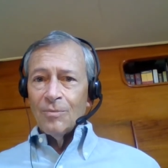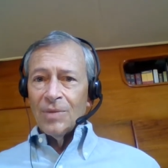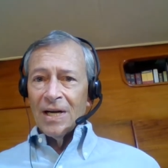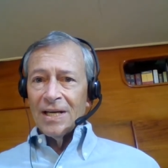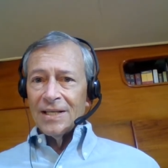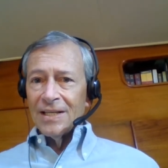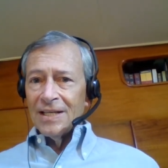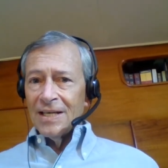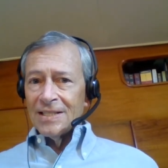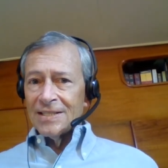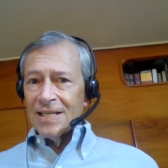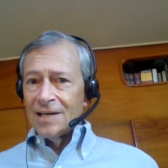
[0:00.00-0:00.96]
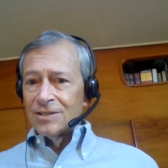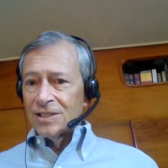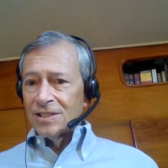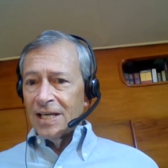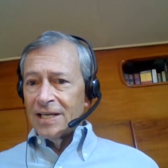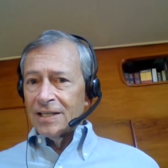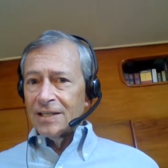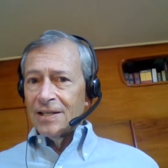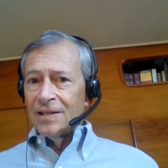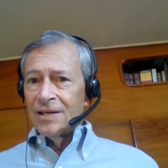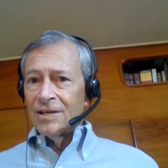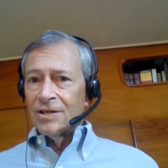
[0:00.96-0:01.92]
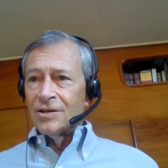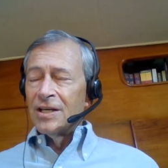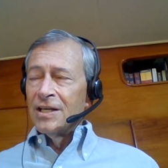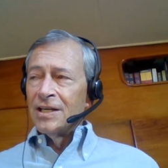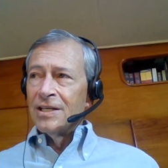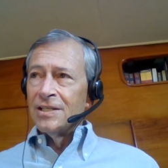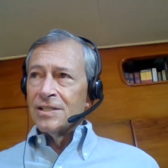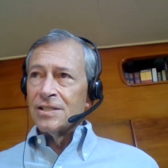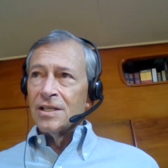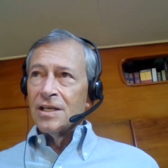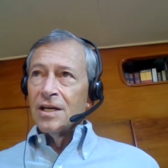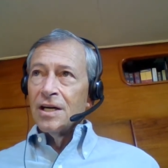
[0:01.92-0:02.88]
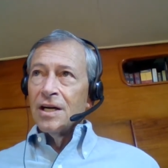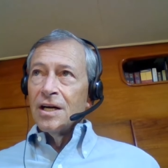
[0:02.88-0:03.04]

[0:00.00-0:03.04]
But it sounds like there is